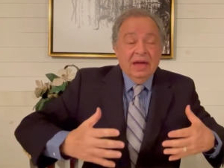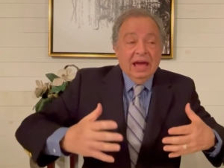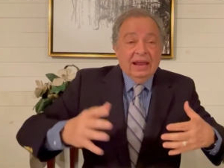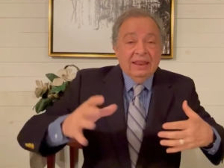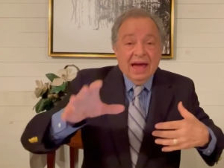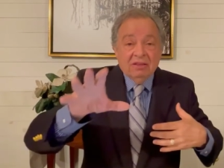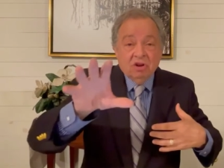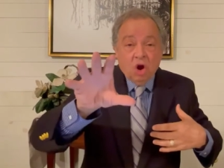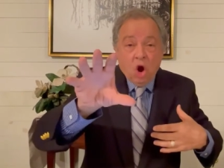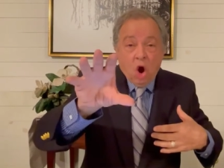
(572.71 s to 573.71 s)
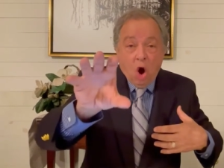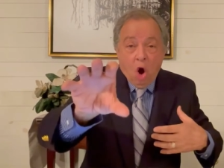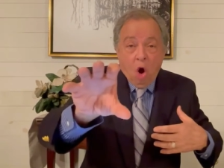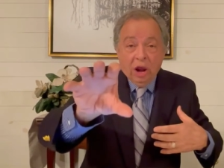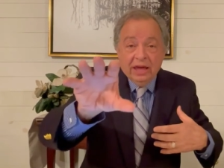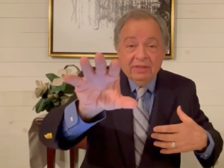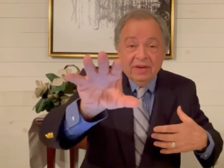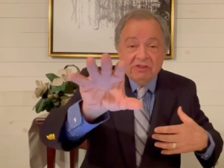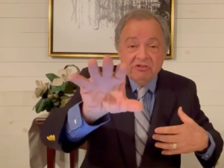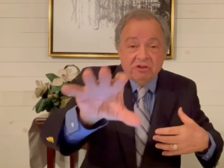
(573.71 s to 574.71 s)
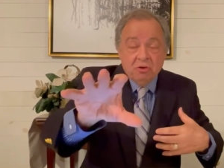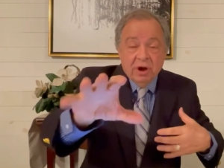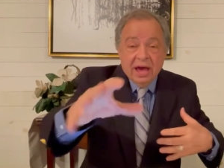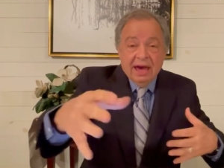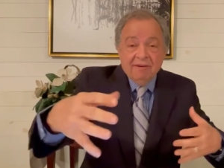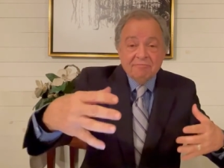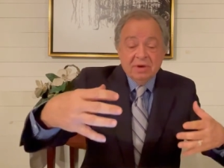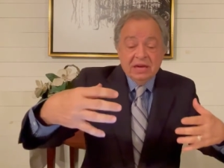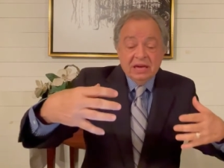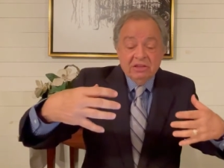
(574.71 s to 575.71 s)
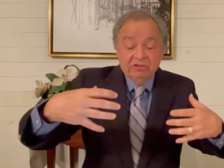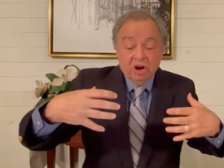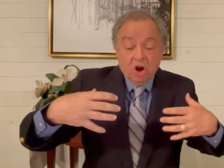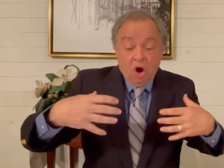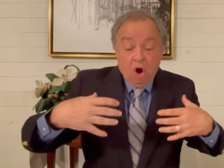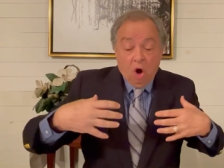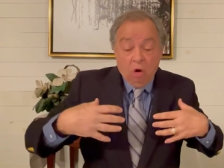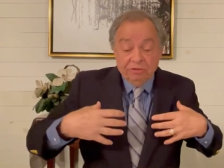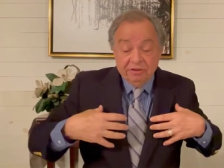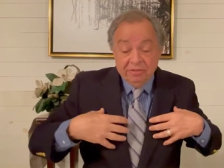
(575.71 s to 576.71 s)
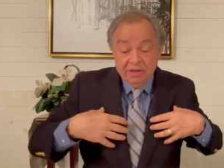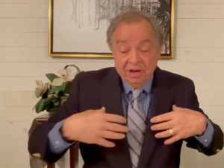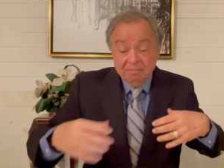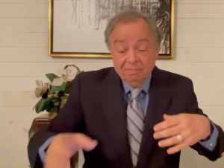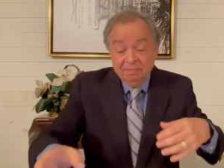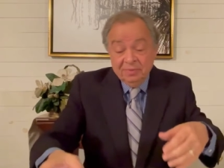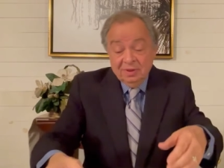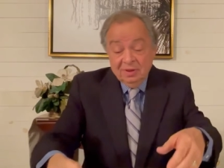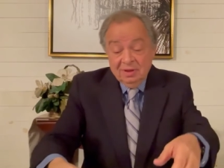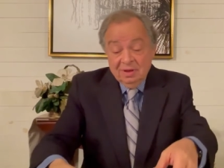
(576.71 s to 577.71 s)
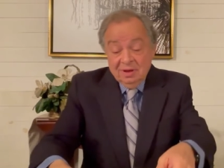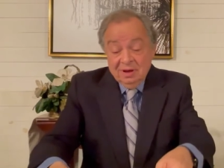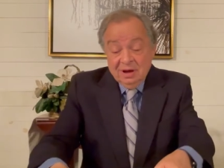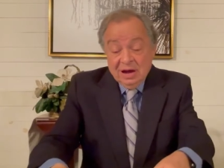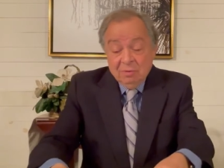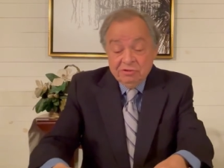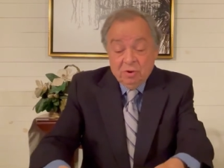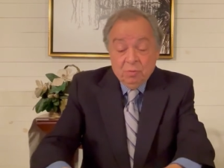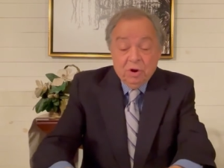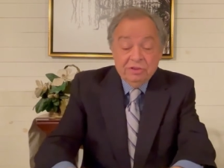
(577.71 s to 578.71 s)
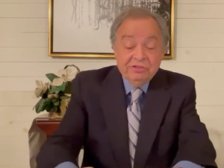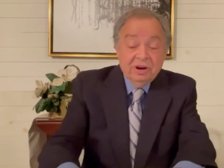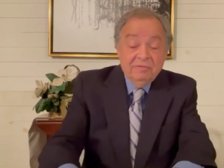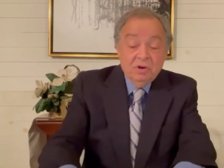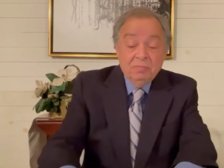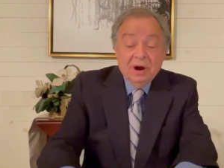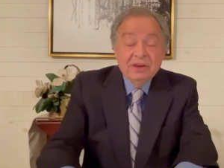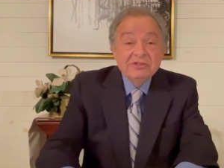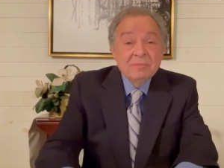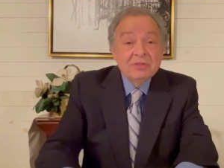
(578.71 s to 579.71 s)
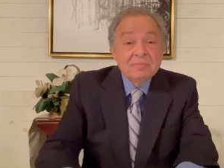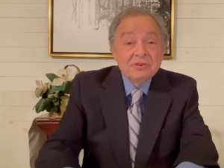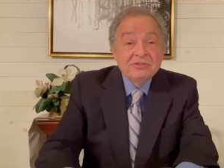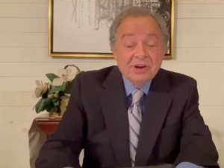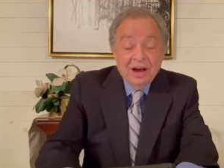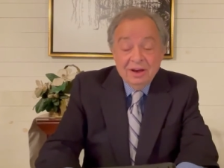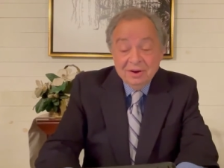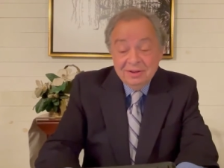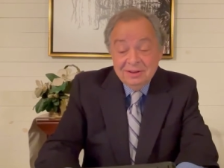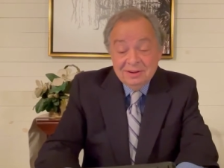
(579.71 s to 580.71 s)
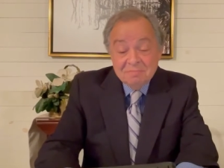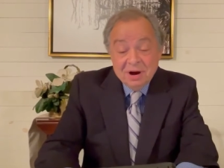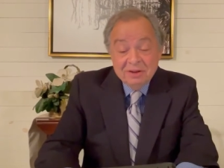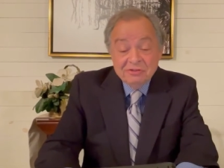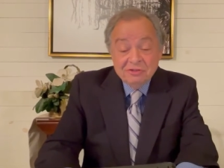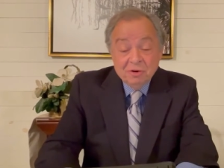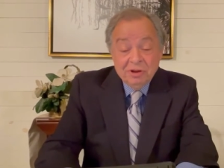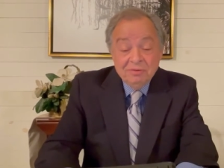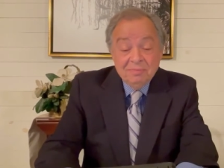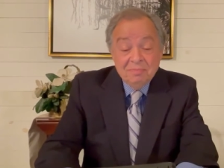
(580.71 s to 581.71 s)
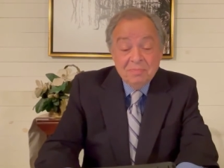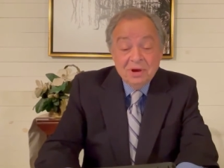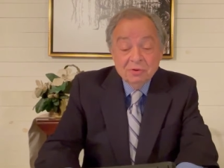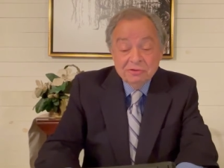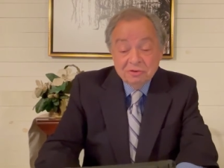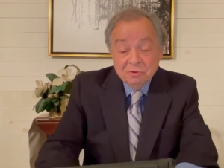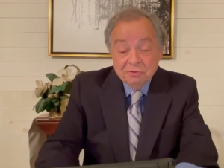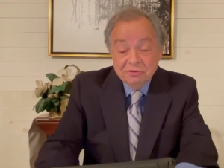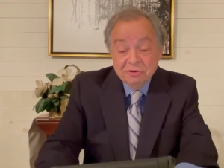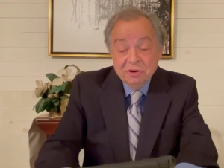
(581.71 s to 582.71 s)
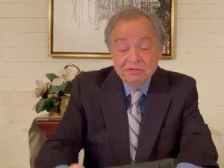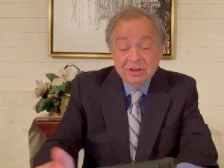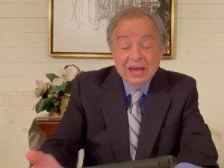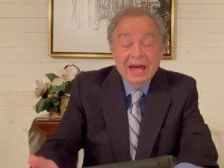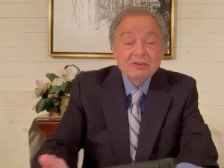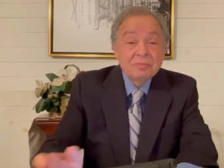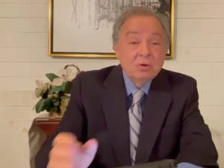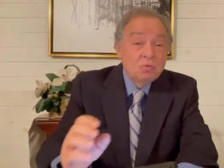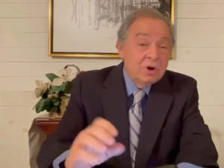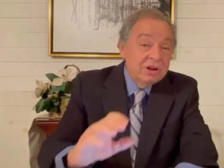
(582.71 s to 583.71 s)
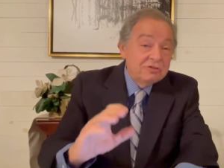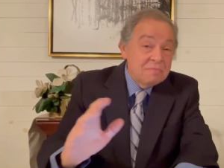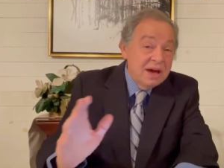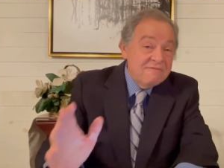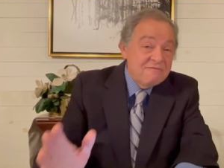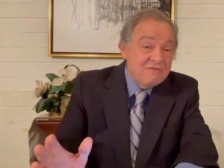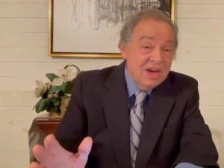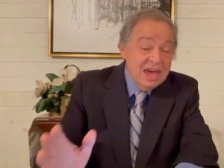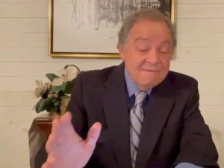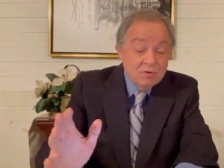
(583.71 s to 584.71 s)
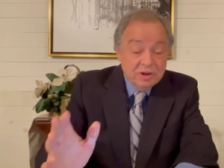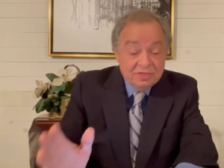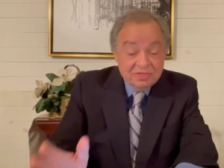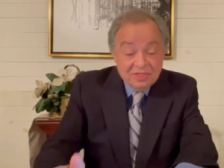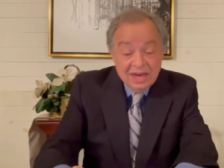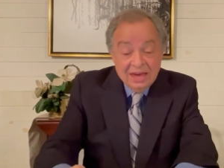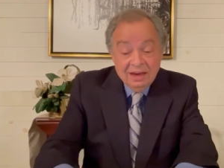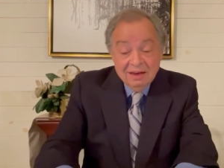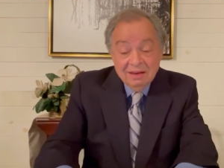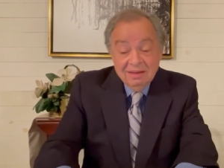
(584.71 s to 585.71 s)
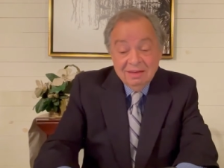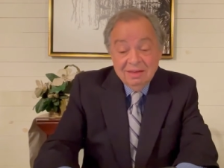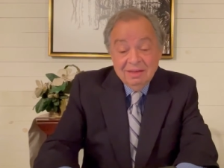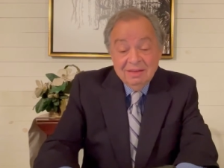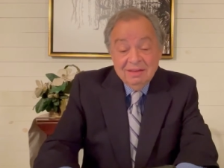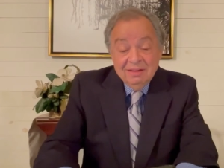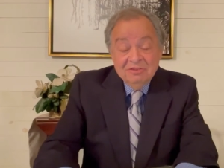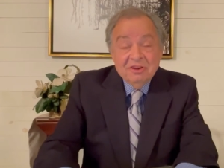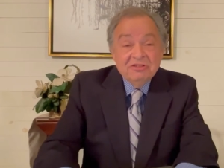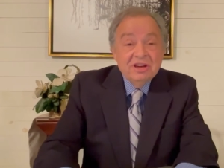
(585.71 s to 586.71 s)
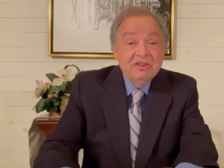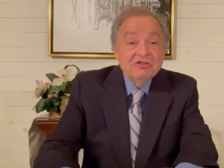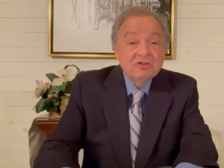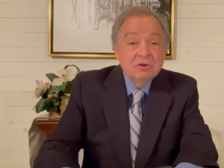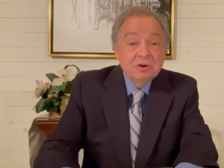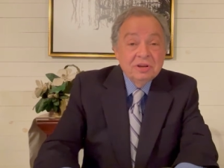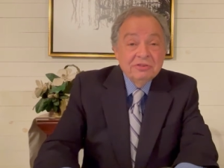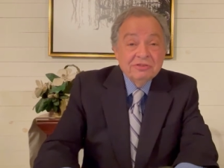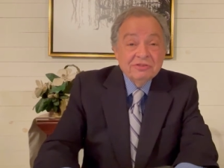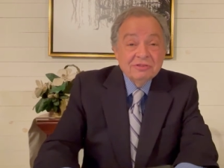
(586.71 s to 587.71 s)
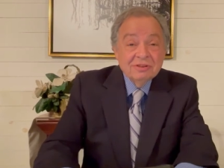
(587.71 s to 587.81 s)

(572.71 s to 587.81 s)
And that calling that you have begins to call to them. I was once interviewed by some of the Messiah Montessori middle school students. They asked me, what is my favorite thing to teach students?